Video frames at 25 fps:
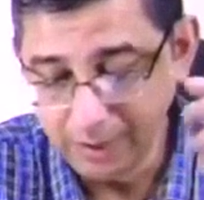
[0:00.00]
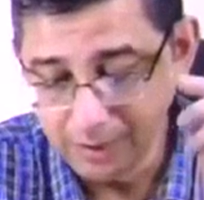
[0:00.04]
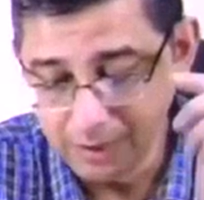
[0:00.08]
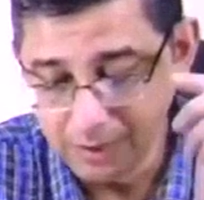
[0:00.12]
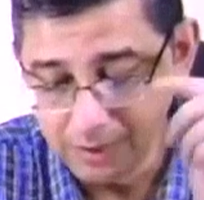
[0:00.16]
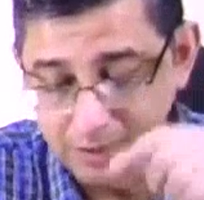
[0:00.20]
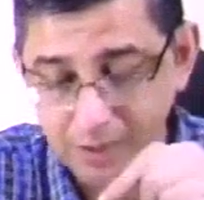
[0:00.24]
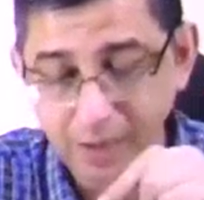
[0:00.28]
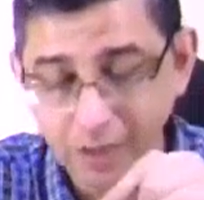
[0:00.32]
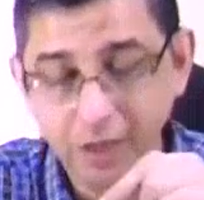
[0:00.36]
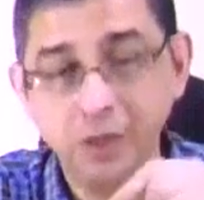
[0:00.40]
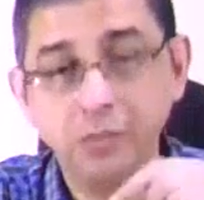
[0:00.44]

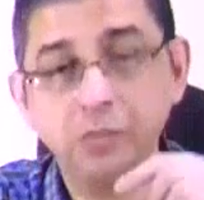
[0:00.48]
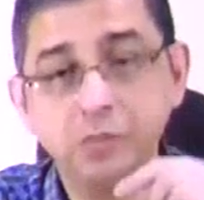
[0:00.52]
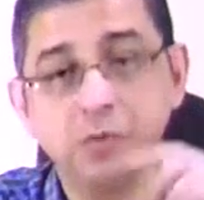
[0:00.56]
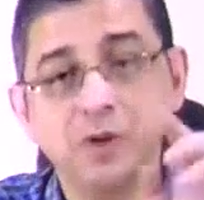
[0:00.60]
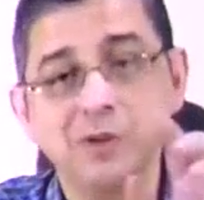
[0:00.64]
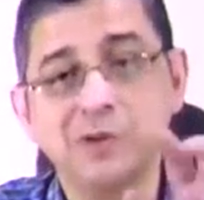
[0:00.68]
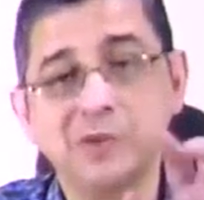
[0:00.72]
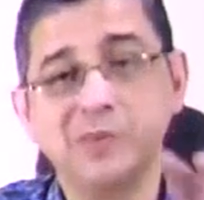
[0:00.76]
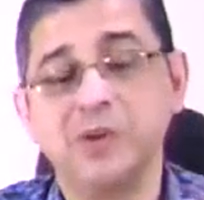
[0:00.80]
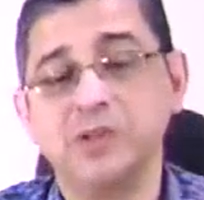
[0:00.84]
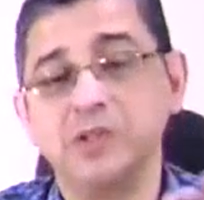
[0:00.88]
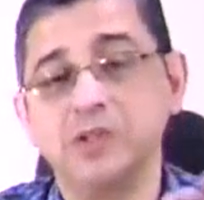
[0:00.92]
enzyme
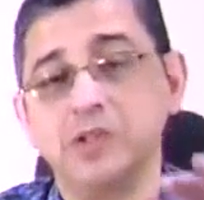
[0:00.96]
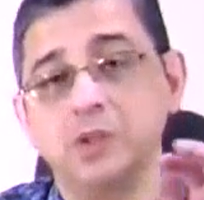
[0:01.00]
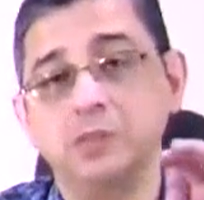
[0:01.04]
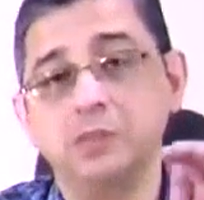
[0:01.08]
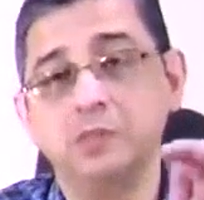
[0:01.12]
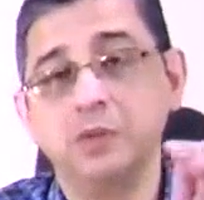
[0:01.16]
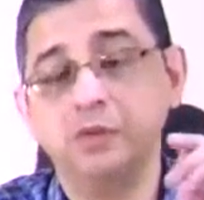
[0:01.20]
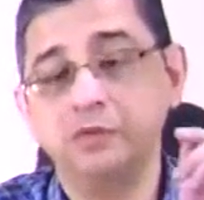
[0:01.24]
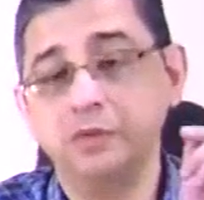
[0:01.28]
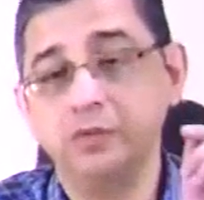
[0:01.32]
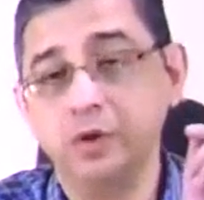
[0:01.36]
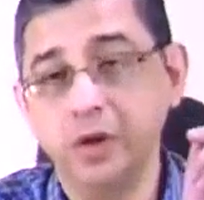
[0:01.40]

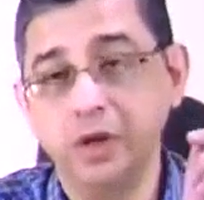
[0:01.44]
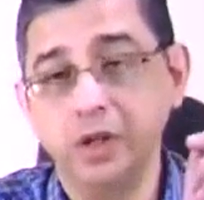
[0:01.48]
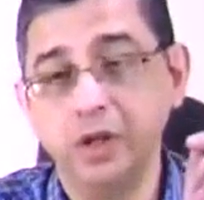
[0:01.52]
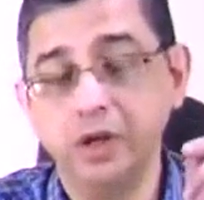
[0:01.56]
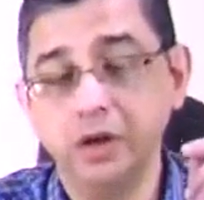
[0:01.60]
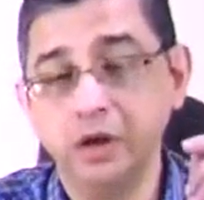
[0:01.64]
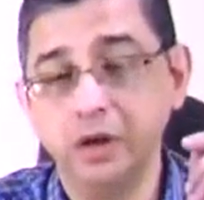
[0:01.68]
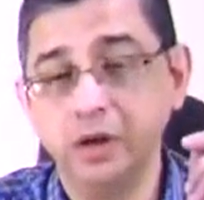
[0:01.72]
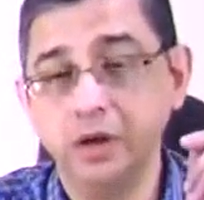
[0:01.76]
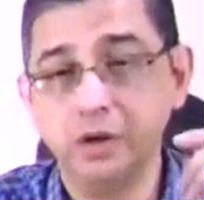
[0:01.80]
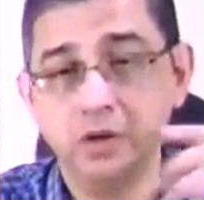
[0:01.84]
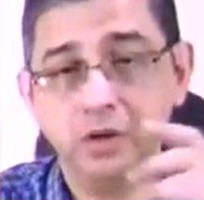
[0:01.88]
responsible for
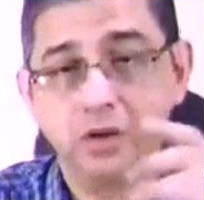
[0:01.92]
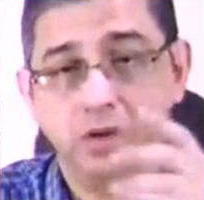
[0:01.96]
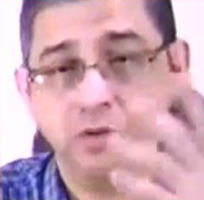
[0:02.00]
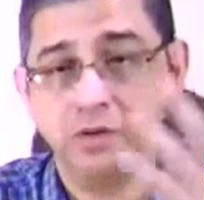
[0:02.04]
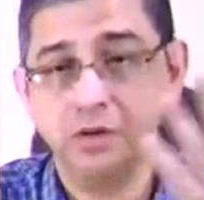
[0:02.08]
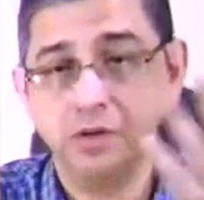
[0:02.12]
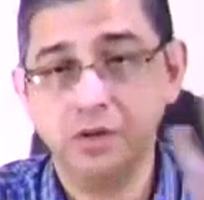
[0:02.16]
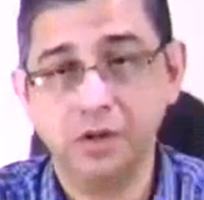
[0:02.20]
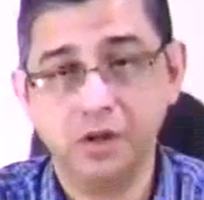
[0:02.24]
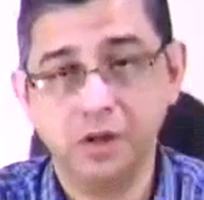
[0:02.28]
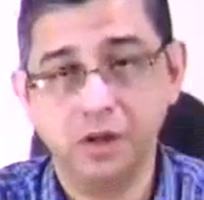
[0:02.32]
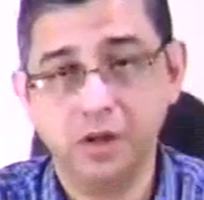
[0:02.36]
degradation of
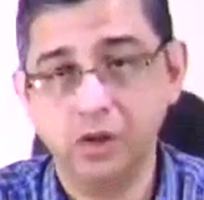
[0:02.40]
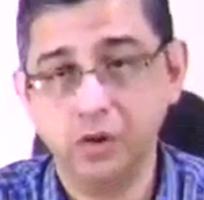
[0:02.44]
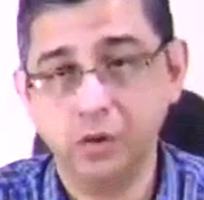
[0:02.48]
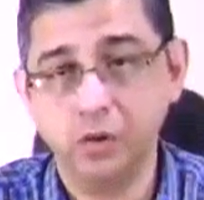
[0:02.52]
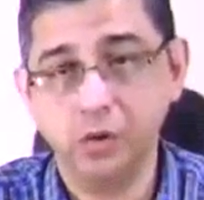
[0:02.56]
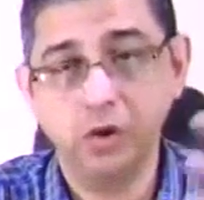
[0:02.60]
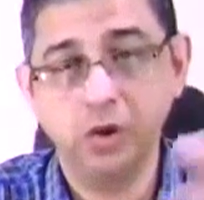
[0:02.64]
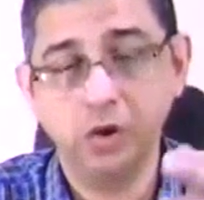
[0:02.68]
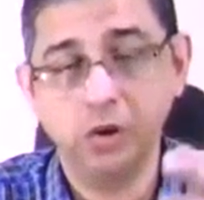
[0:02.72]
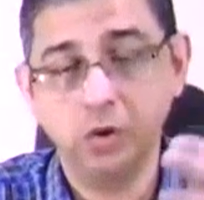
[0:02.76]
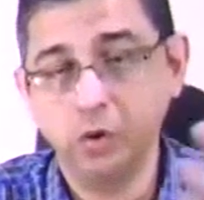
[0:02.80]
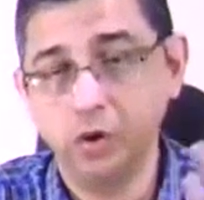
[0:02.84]

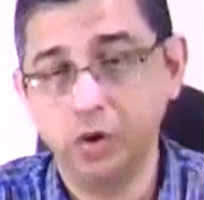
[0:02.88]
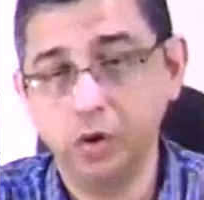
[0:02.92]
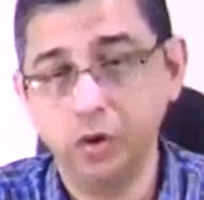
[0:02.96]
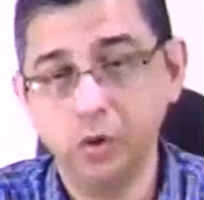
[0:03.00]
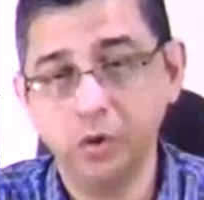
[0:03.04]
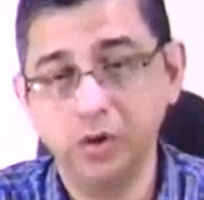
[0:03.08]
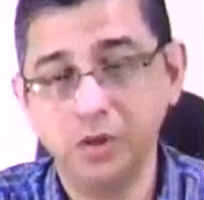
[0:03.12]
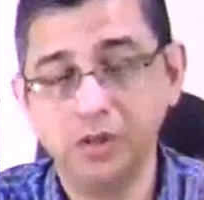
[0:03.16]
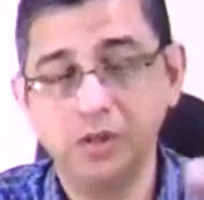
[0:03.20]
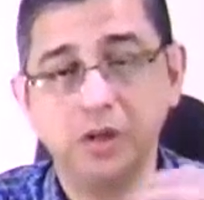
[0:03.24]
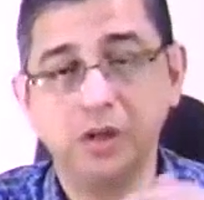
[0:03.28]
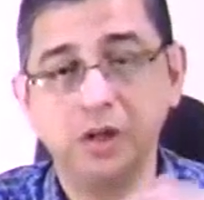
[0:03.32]
acetylcholine, you all
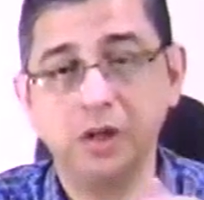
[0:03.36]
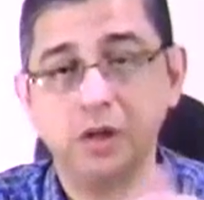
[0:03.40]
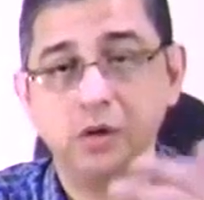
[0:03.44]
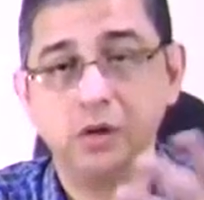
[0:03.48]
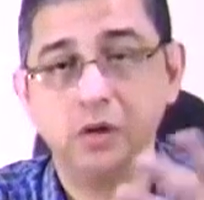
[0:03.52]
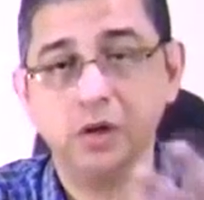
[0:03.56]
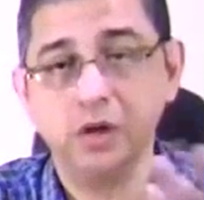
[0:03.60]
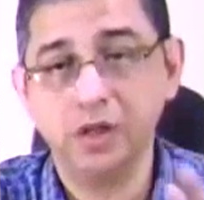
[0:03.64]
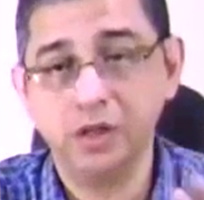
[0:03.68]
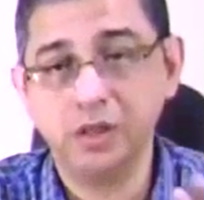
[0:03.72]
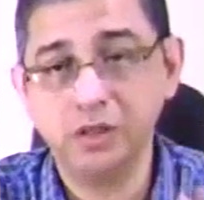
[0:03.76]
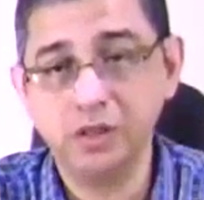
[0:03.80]
know
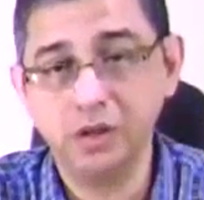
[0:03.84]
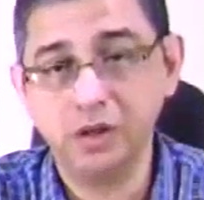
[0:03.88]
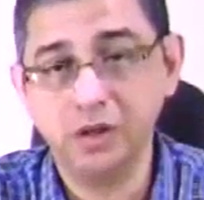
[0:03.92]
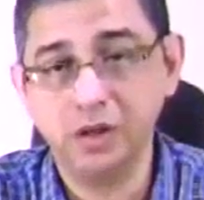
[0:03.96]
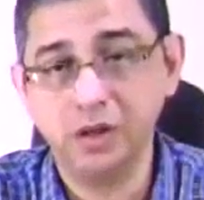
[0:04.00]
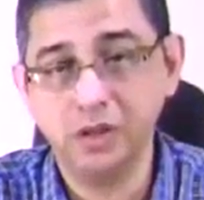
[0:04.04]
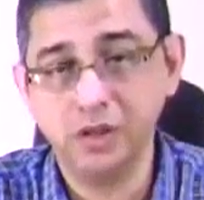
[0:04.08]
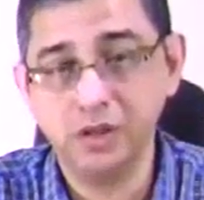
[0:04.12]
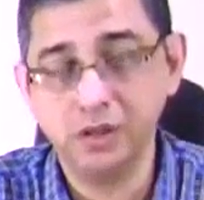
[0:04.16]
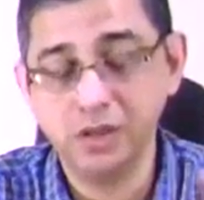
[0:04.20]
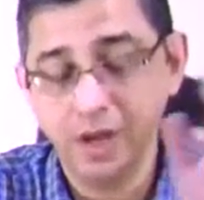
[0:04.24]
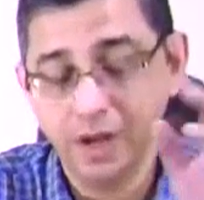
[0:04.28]

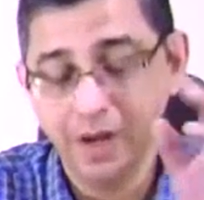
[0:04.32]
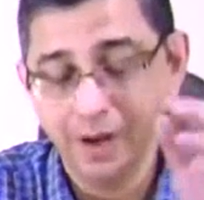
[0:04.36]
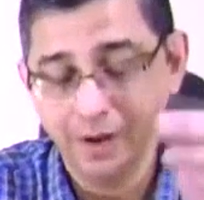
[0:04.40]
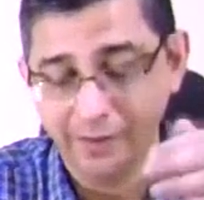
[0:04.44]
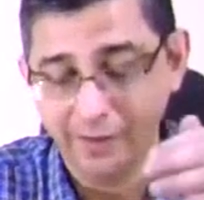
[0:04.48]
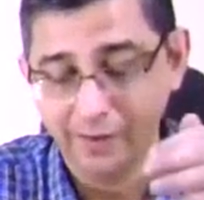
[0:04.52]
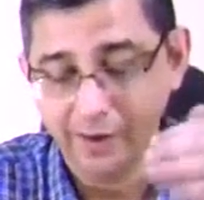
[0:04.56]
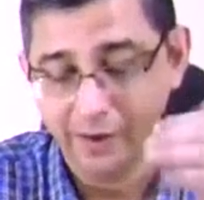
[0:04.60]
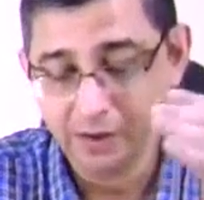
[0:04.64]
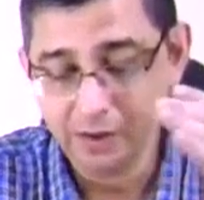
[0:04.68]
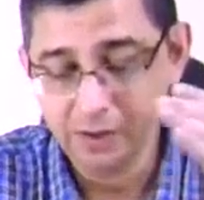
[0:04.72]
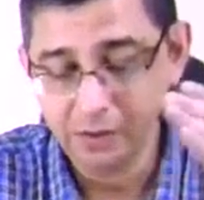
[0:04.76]
acetylcholinesterase,
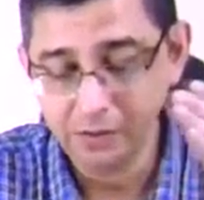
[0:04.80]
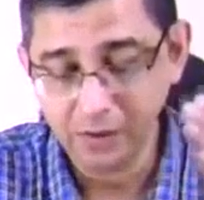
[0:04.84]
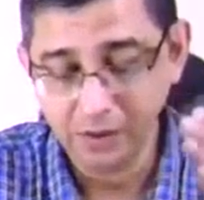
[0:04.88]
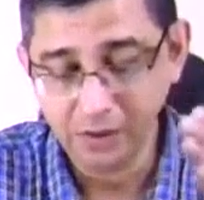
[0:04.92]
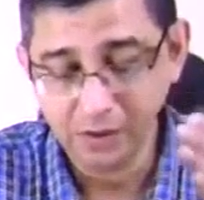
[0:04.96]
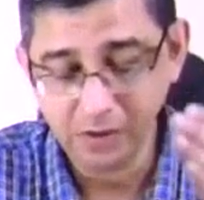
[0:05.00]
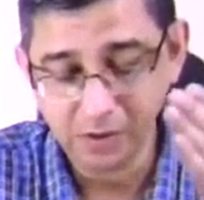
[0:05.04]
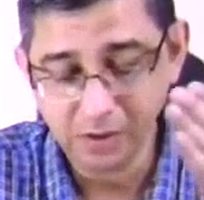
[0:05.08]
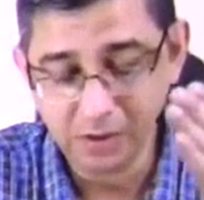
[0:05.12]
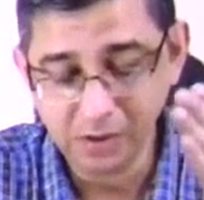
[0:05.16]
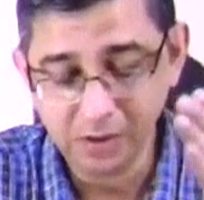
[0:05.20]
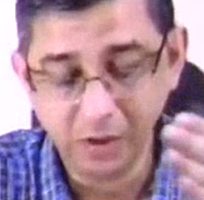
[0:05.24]
that is very
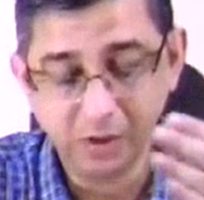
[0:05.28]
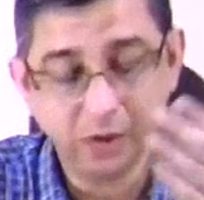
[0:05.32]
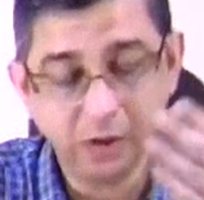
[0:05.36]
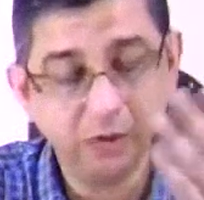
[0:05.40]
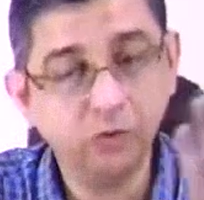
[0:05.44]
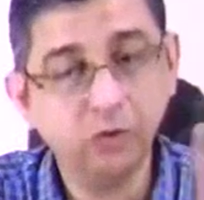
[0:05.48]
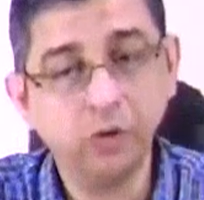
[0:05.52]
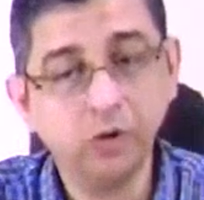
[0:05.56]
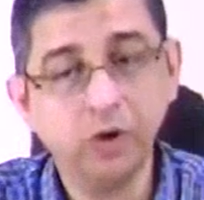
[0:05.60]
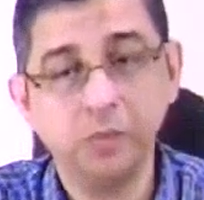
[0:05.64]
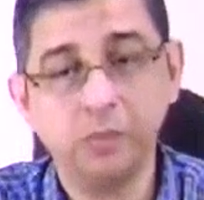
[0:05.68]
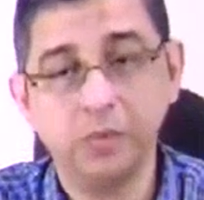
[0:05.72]
sensitive
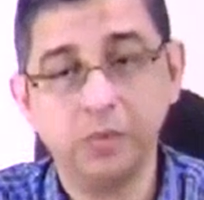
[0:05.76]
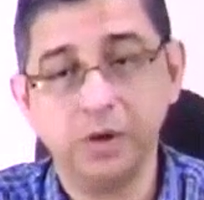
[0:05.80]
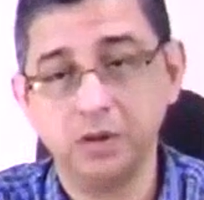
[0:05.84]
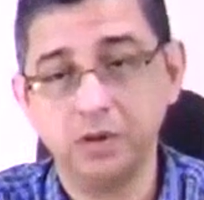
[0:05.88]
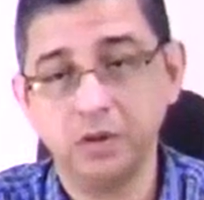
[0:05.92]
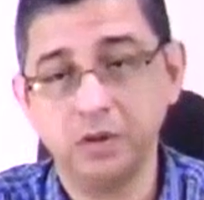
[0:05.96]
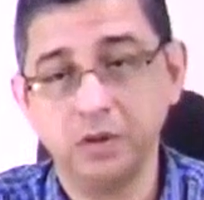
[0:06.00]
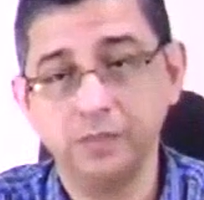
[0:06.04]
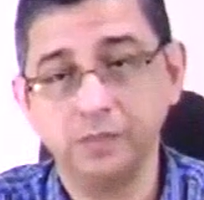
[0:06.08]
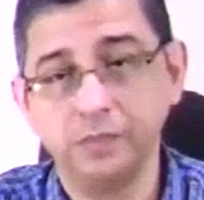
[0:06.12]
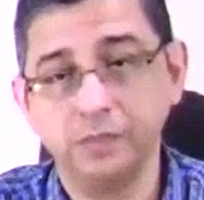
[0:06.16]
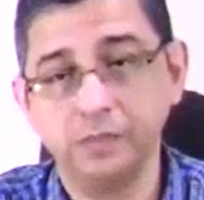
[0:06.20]
to
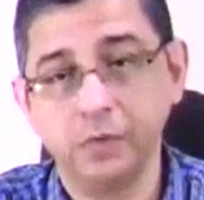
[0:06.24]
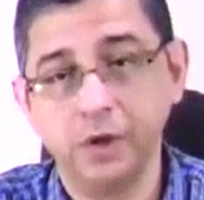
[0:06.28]
temperature.